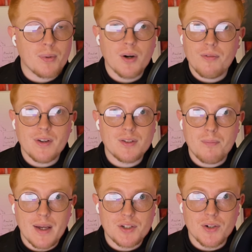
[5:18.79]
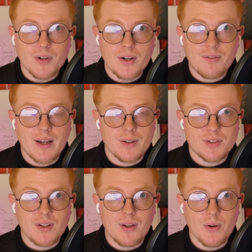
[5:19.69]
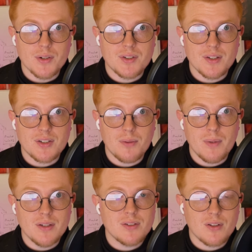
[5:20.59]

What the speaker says: perfect measure of how secure a system is.